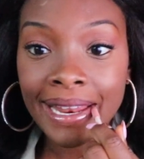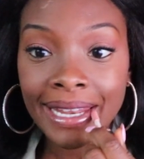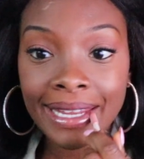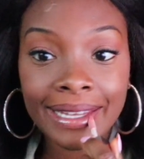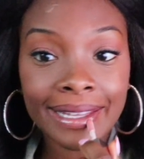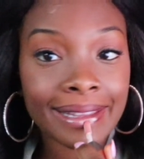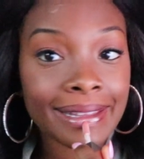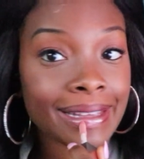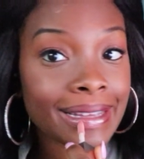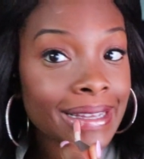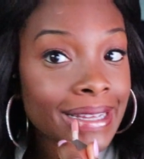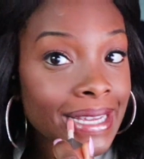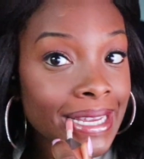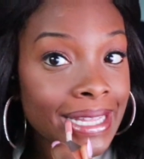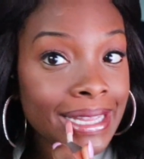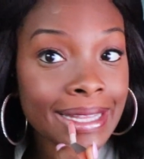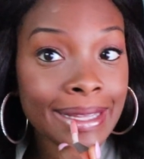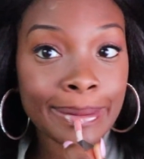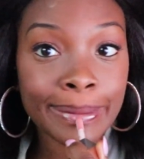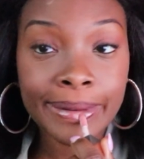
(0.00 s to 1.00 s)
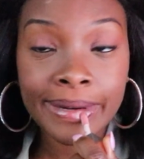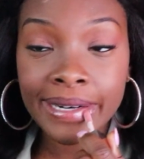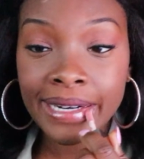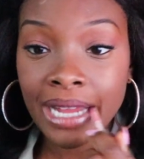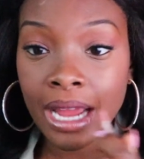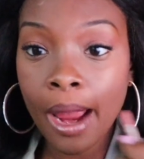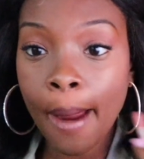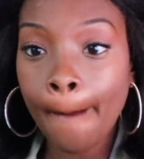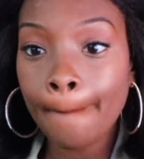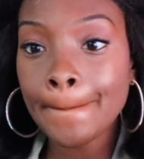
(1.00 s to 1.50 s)
Look at that. Isn't that
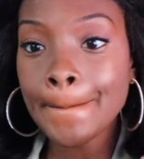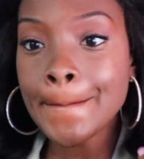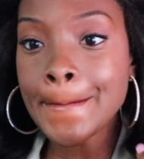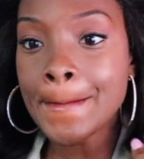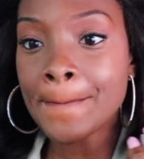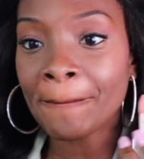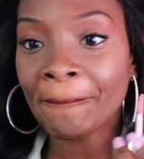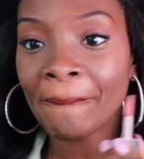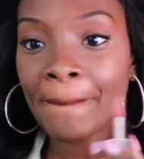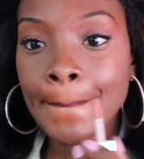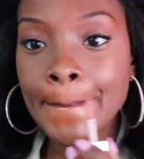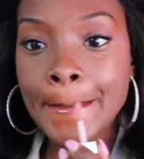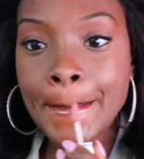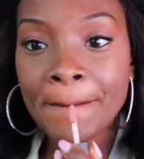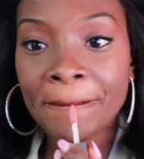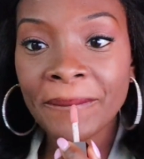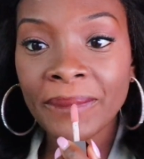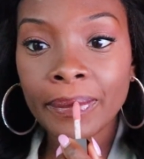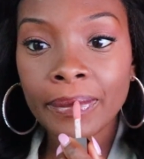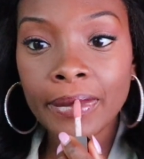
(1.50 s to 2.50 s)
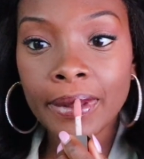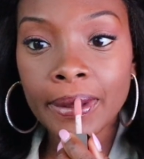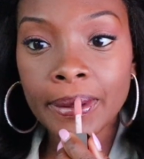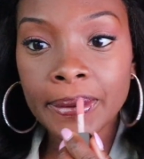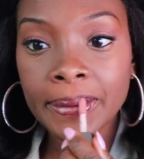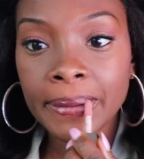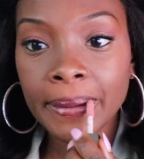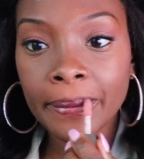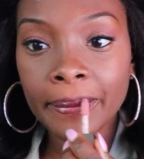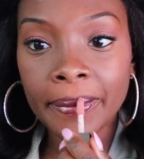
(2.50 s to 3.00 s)
pretty? Mmm. That
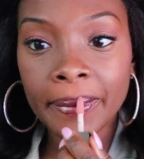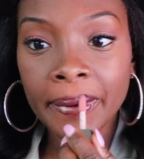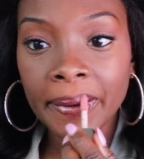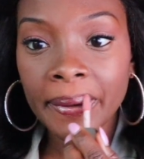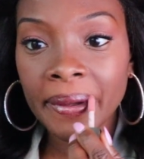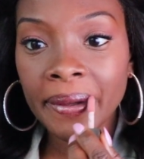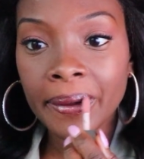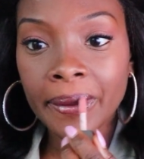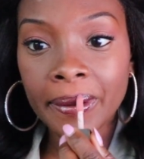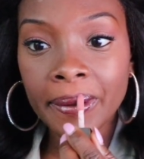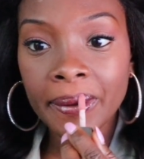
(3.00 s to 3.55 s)
is so pretty